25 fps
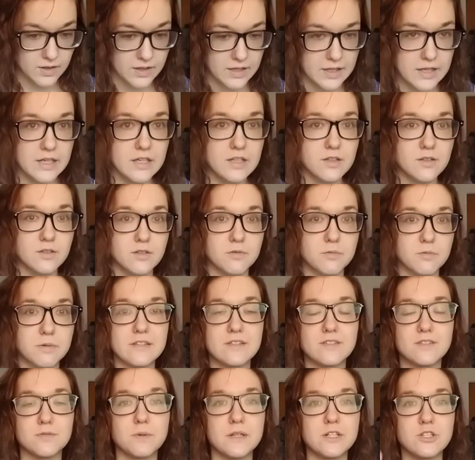we
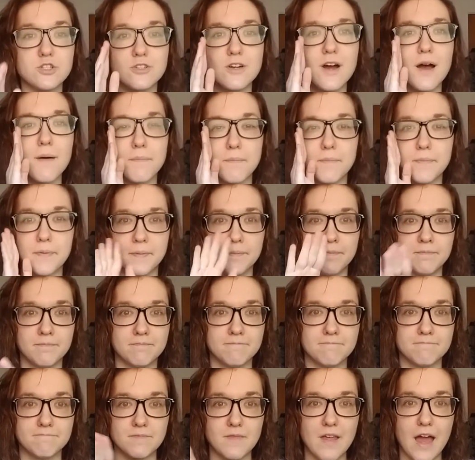switched up
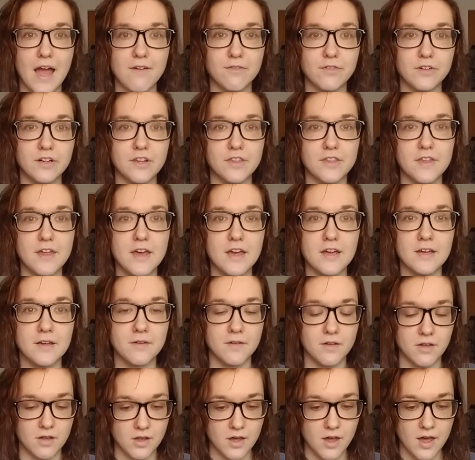
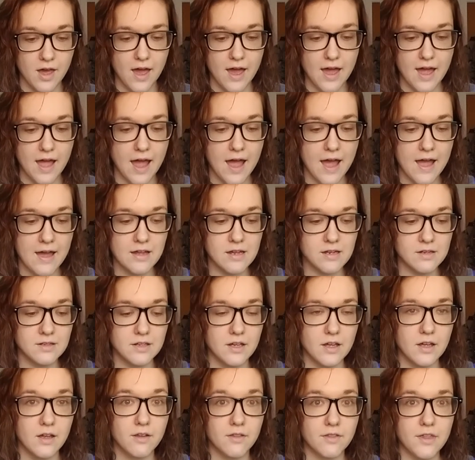everything, and
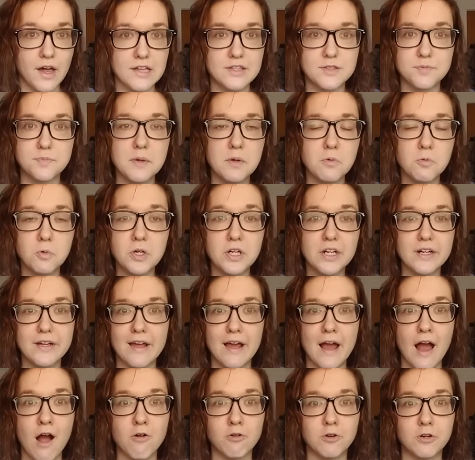that's been
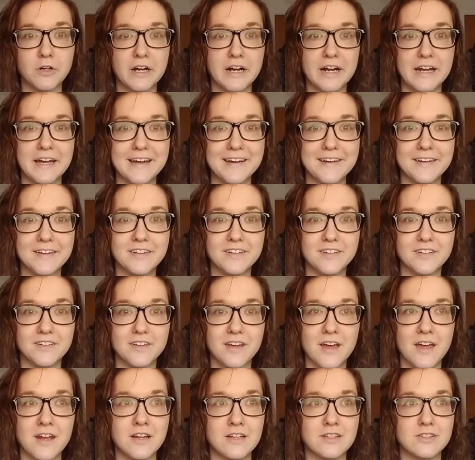working out great.
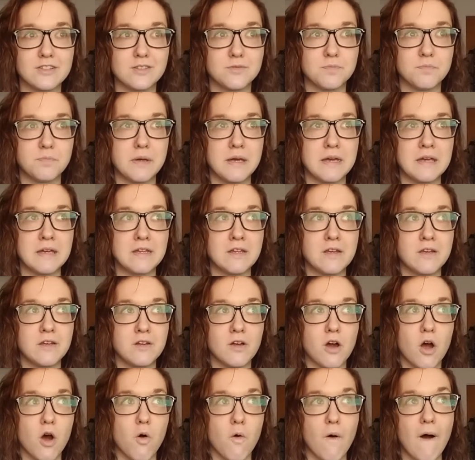And it's
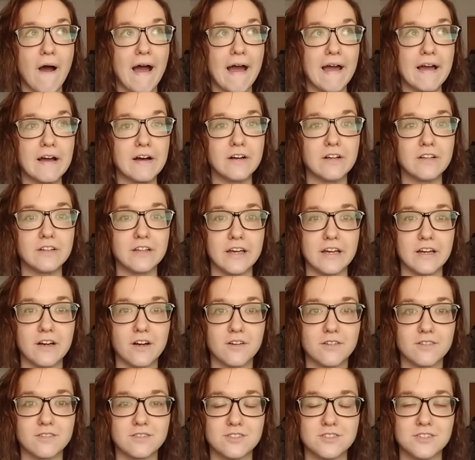been a while, like
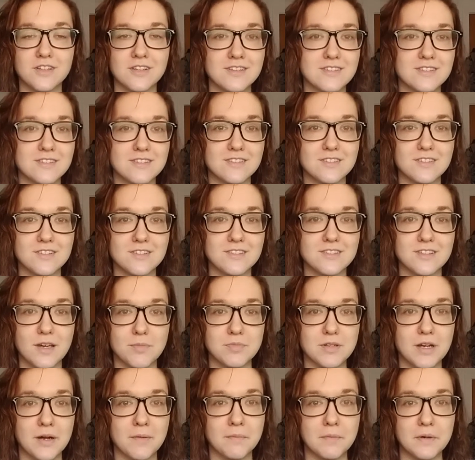since
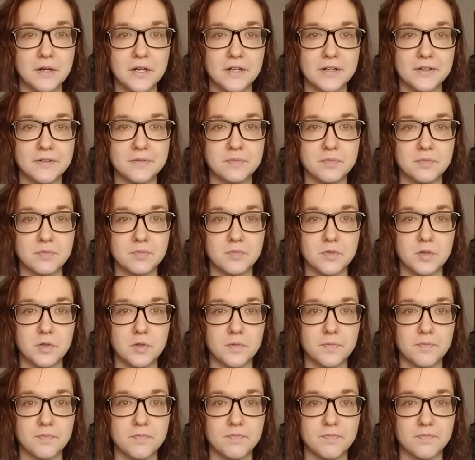September,
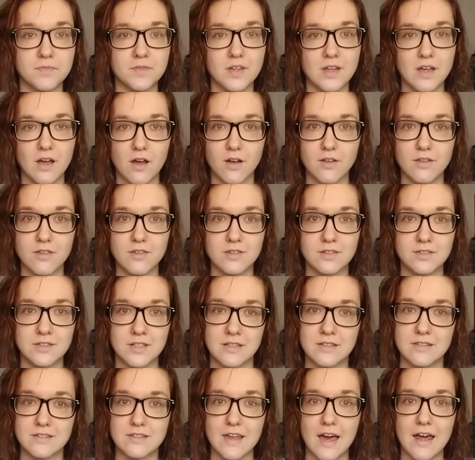
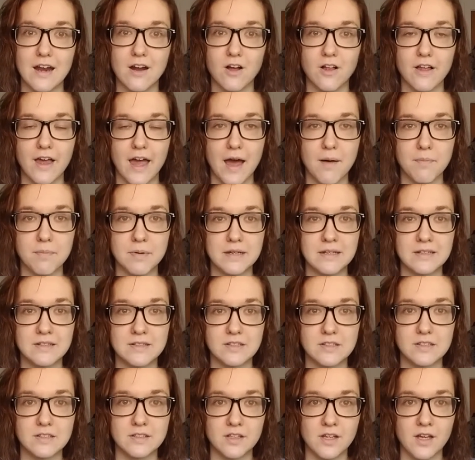since that all happened.
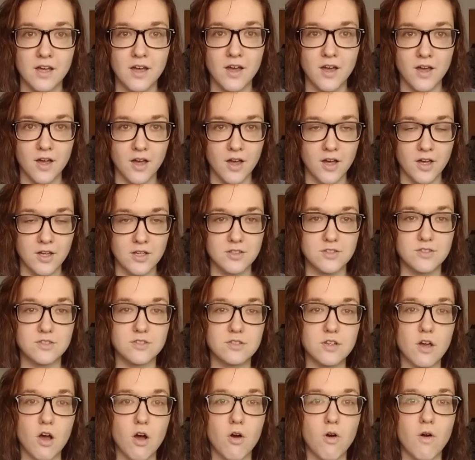
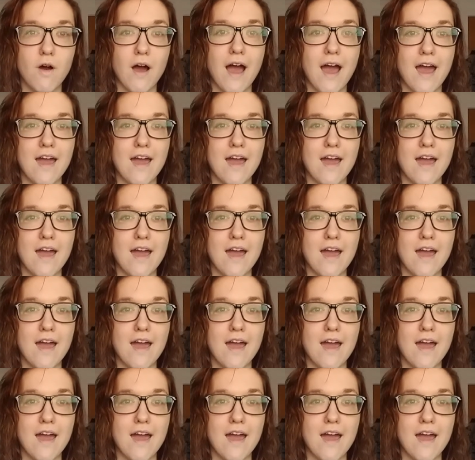So